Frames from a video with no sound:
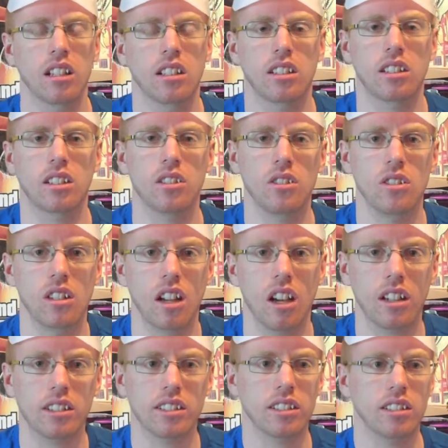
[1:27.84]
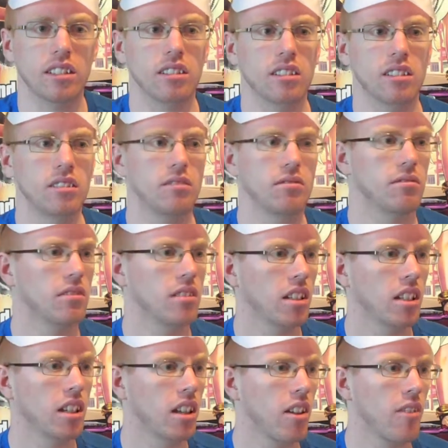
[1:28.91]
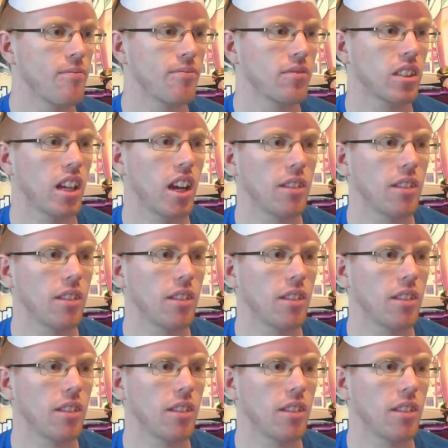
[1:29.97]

they can unite in the,